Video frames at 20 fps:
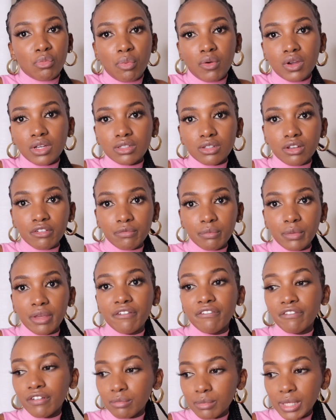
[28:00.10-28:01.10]
point of me
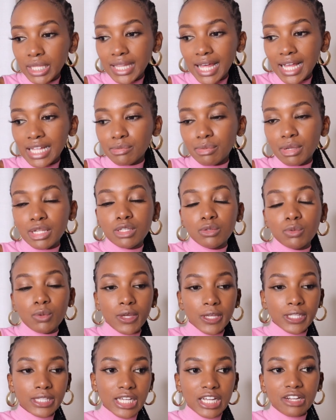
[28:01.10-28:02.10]
filming that. But
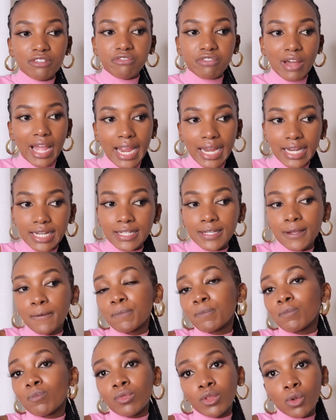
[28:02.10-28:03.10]
we did find
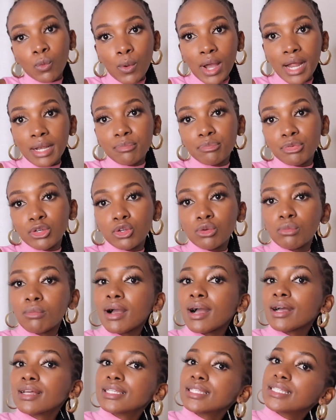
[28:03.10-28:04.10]
one
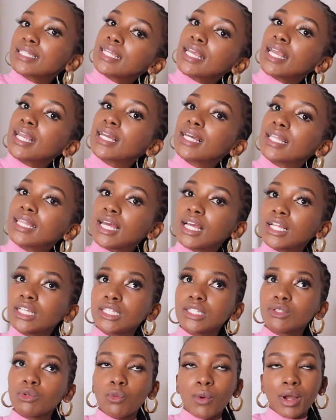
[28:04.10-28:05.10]
Puma sneaker,
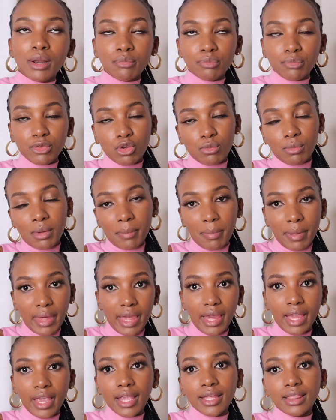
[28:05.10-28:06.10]
that one Puma
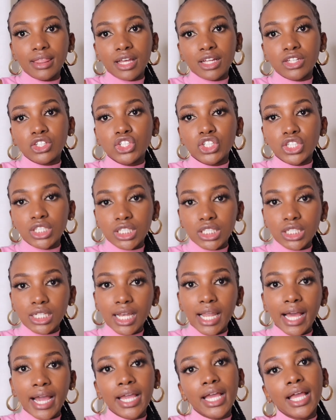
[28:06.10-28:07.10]
pair that she did
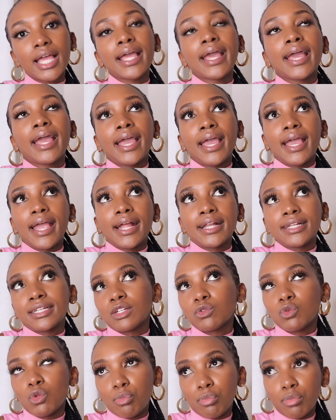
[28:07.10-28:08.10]
like, and
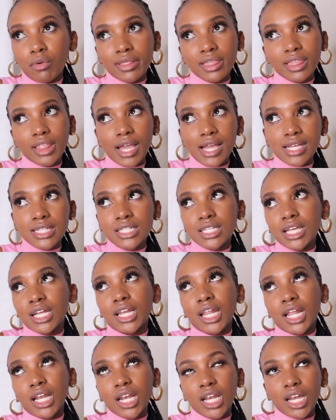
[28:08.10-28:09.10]
then we bought that. And
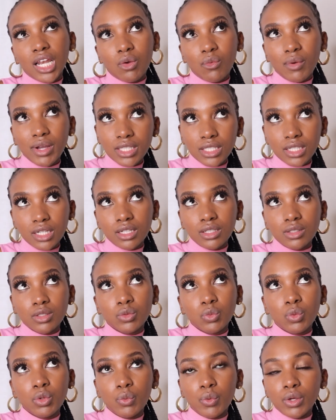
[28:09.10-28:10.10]
then what else,
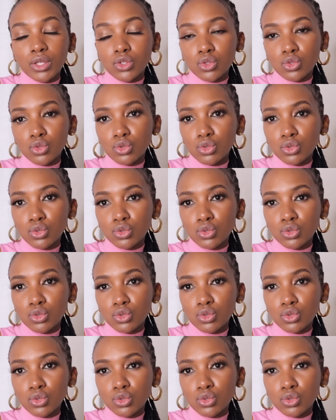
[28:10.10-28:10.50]
we went